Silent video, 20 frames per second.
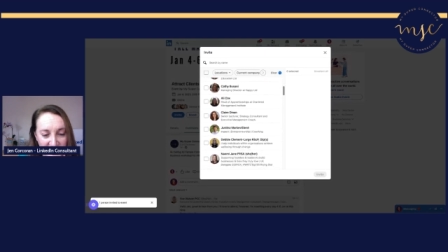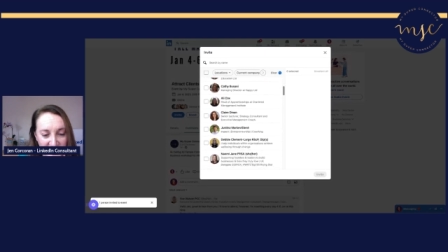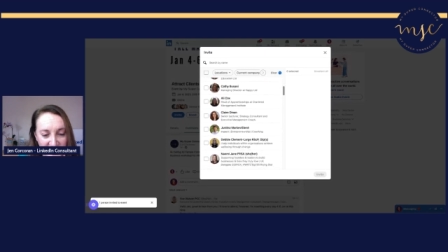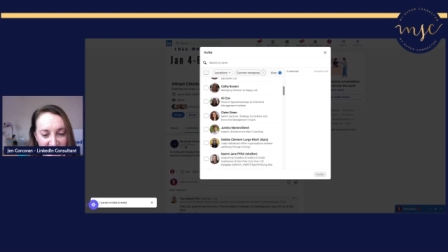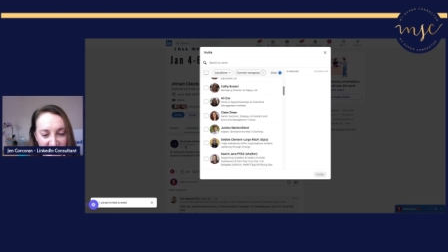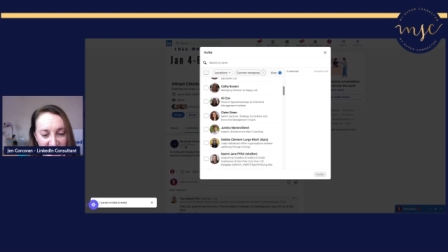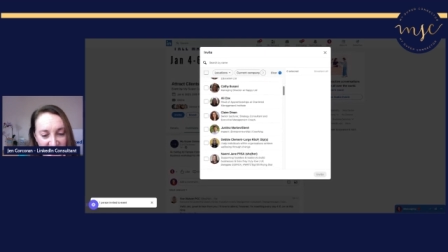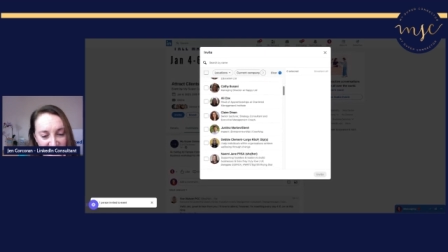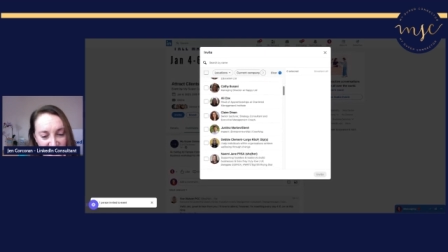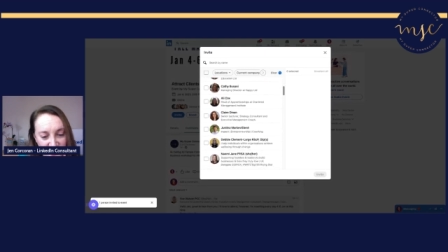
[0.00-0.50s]

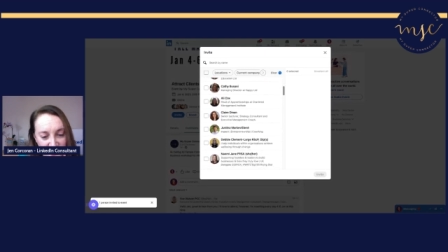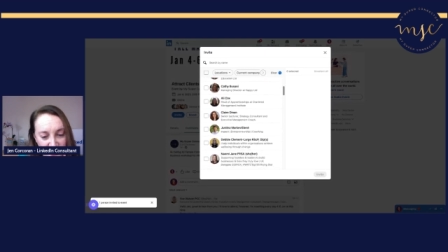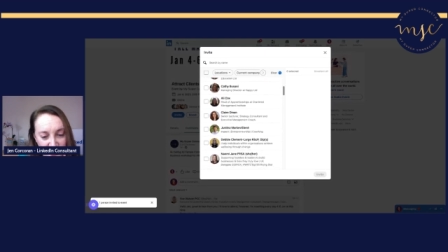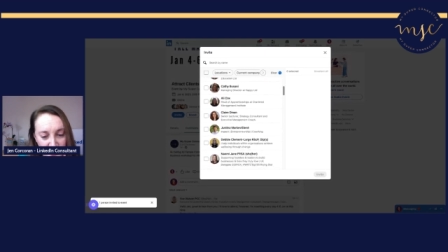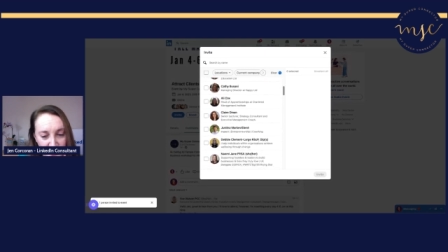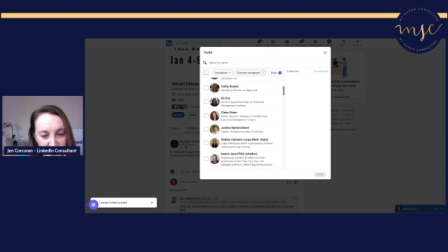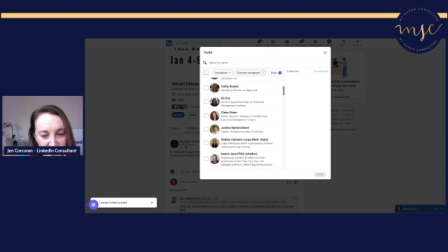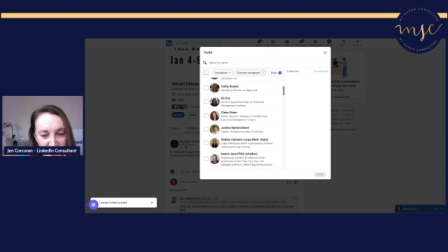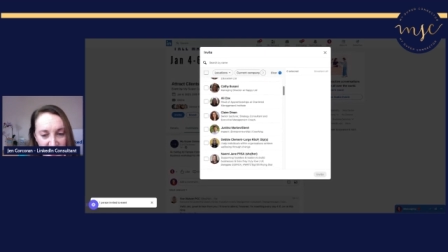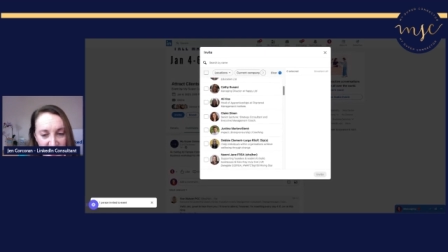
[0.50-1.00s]
are not
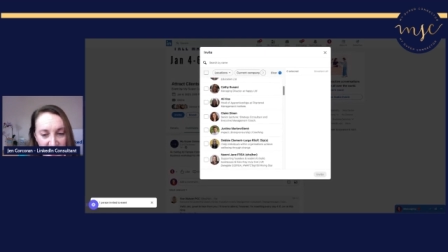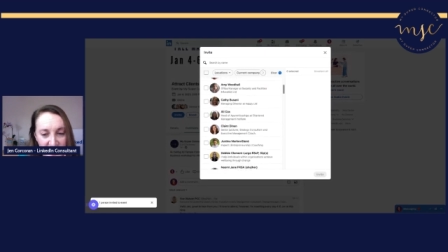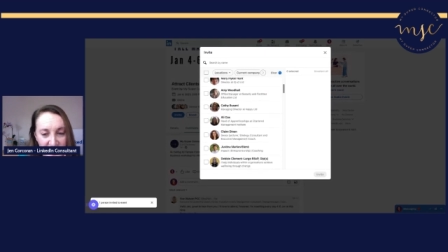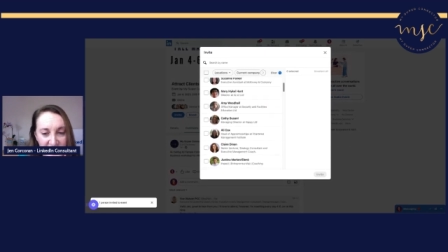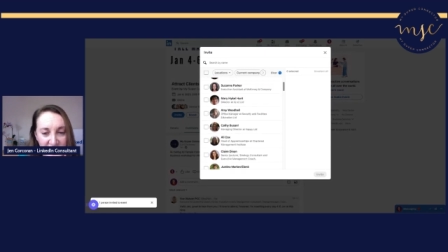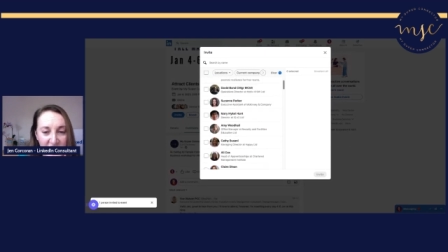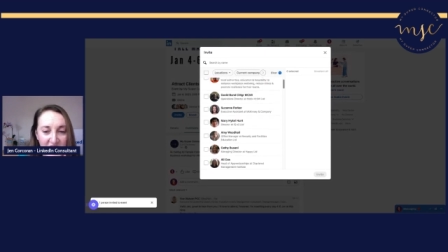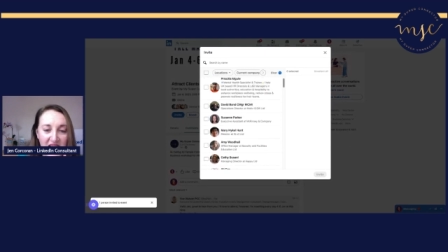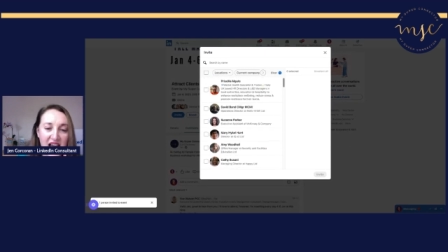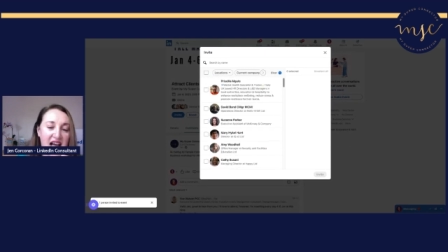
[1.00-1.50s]
coaches
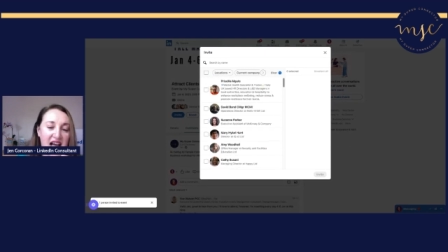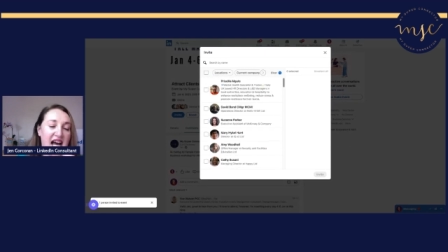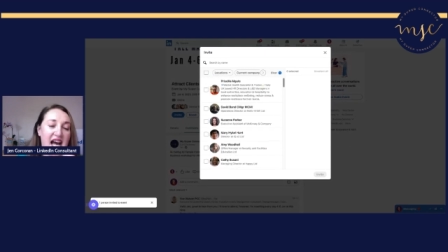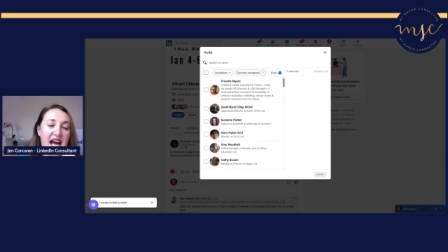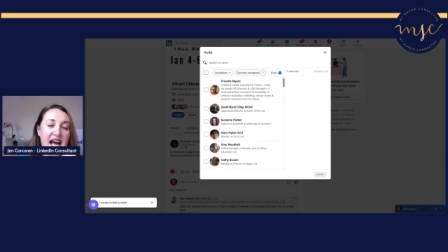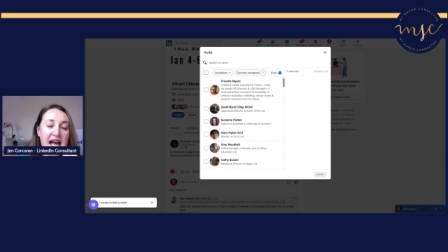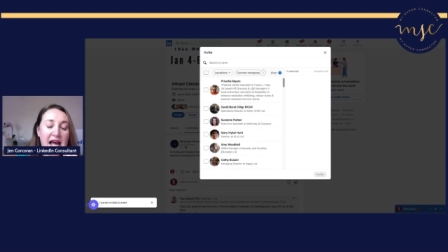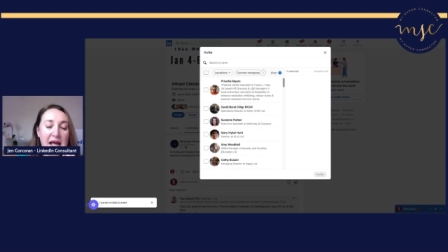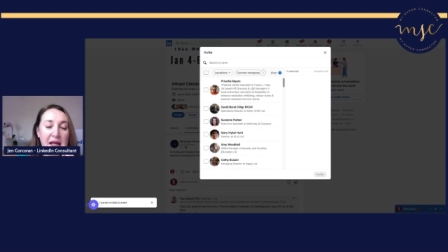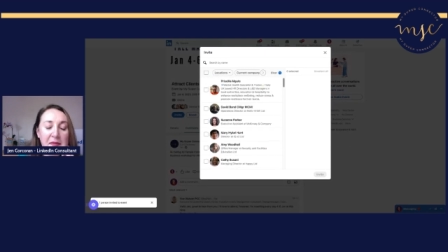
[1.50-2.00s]

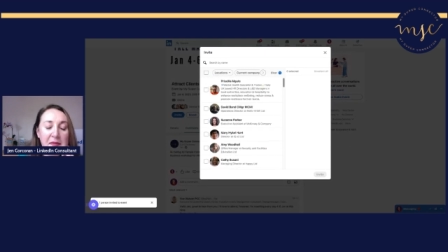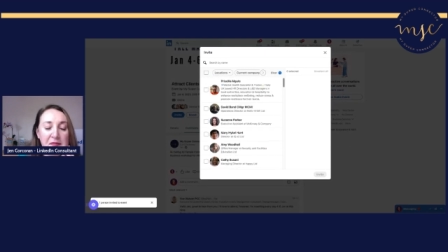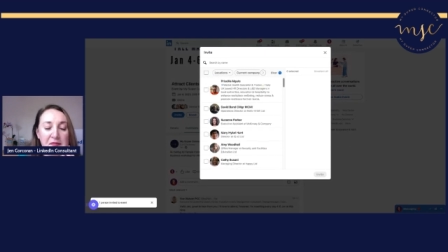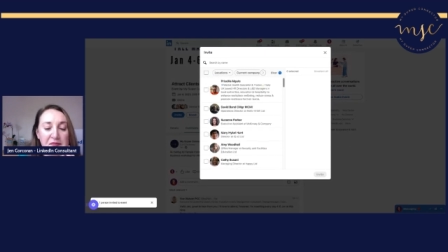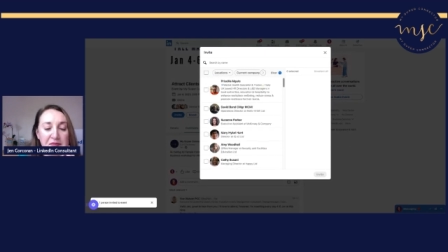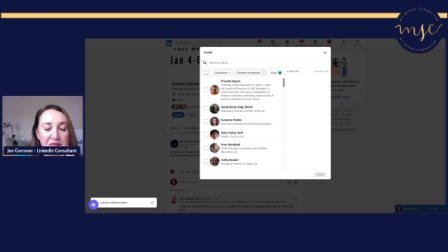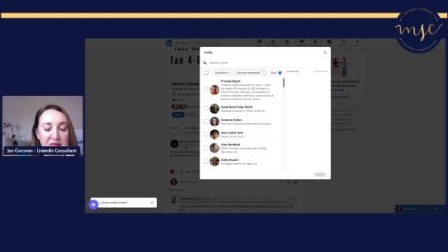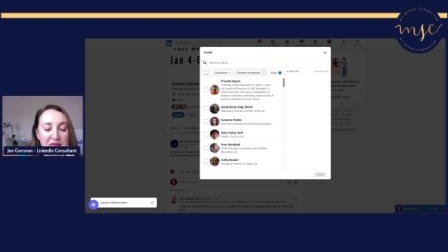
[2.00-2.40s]
um